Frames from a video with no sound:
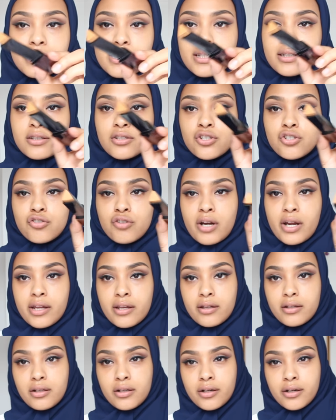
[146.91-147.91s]
It has like this
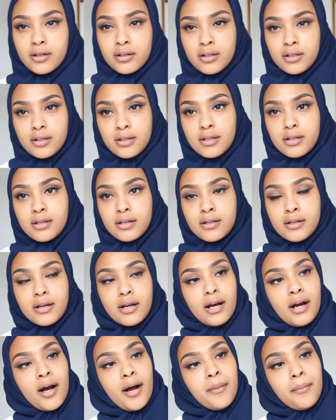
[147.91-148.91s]
triangular
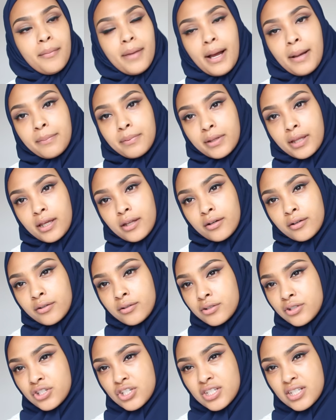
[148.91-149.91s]
applicator,
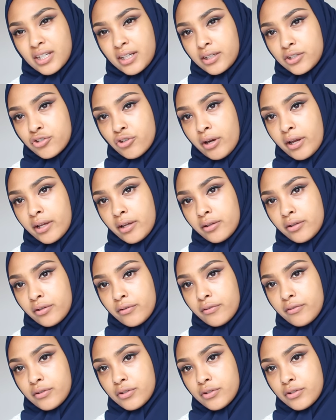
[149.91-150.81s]
or it's just like a triangular